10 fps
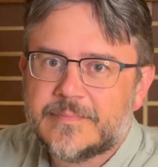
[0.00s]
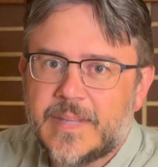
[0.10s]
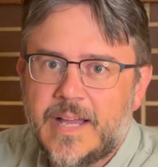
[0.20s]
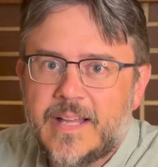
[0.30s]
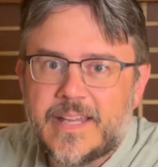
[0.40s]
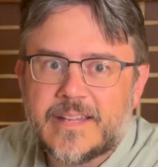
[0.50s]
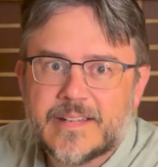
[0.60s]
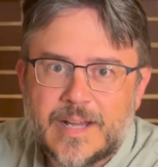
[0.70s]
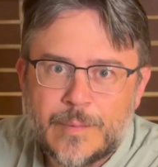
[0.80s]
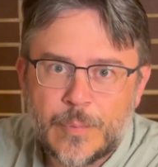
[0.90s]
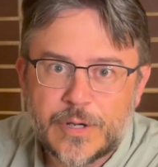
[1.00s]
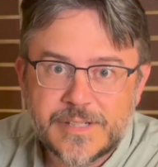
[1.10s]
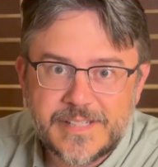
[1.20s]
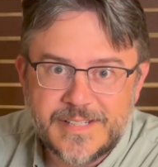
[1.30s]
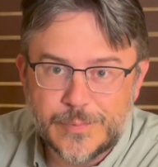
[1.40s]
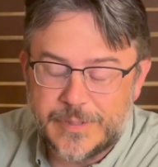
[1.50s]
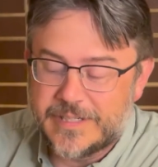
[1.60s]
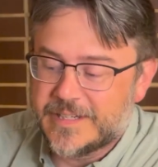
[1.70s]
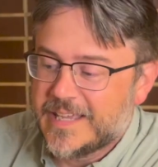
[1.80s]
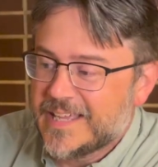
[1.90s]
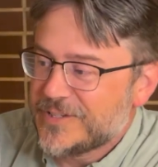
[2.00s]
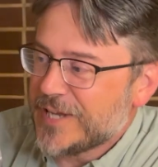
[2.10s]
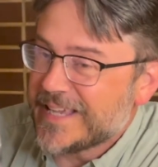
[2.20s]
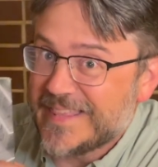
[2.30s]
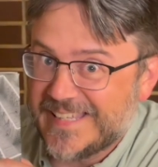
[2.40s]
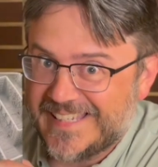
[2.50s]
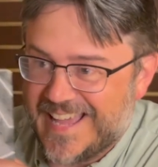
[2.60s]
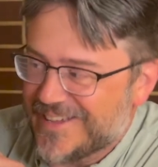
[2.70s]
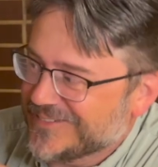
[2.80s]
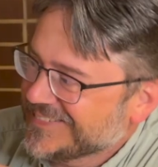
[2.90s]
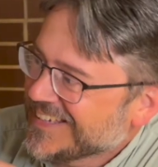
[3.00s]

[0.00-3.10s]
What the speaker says: Hi, I'm Mark Steelman. Check this out.